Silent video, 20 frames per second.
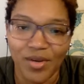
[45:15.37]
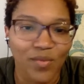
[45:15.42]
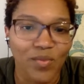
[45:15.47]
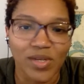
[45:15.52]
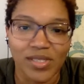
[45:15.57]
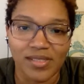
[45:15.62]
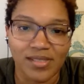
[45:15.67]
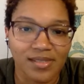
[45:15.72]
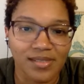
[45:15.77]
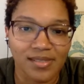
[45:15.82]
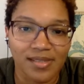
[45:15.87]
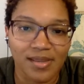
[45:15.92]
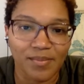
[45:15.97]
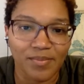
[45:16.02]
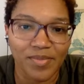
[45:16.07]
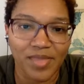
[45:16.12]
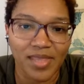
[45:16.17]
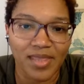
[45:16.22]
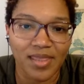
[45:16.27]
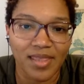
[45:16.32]
It wasn't
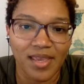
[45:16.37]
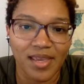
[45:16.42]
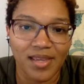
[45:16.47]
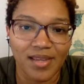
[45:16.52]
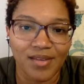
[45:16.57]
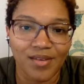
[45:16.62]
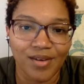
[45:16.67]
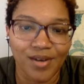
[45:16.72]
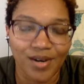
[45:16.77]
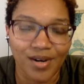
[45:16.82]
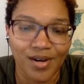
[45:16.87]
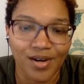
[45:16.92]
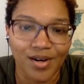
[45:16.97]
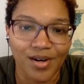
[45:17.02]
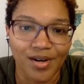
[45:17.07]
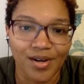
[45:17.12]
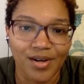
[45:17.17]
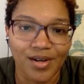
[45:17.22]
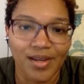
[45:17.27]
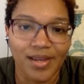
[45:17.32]
something that you
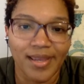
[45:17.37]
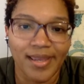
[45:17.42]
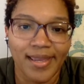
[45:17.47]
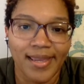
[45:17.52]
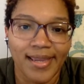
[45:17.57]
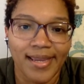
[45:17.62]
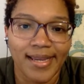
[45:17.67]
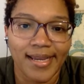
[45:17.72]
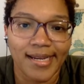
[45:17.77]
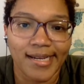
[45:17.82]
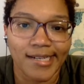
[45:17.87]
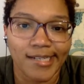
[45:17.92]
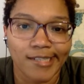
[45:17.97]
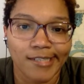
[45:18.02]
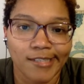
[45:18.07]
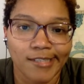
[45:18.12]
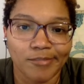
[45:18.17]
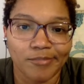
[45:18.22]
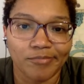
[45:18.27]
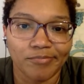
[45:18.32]
heard
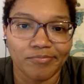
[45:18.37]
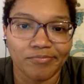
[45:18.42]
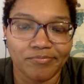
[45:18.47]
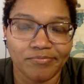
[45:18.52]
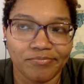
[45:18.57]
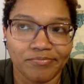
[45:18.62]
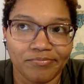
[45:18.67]
um,